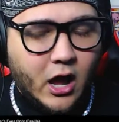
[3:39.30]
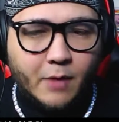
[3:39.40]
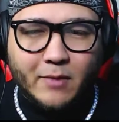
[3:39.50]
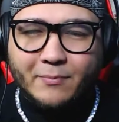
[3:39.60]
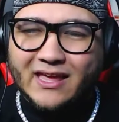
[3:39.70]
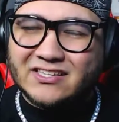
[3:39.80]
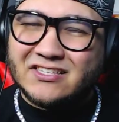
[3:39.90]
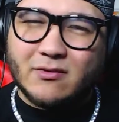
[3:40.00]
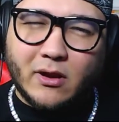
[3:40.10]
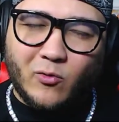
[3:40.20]
I'm
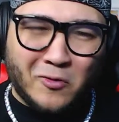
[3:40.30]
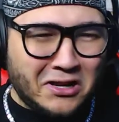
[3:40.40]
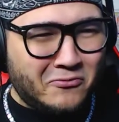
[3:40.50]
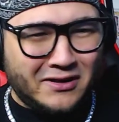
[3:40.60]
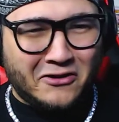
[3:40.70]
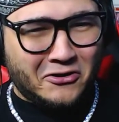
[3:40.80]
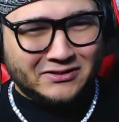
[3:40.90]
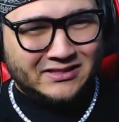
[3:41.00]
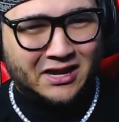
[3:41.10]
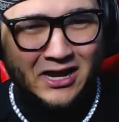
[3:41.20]
guessing somebody really, really
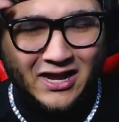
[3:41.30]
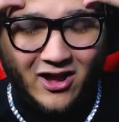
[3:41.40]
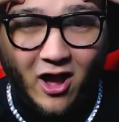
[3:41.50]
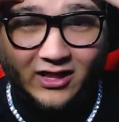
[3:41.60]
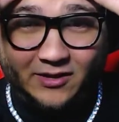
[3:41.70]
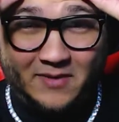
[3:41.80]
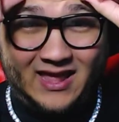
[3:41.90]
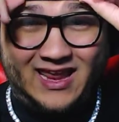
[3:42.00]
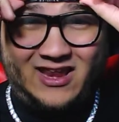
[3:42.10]
hurt Ollie, man.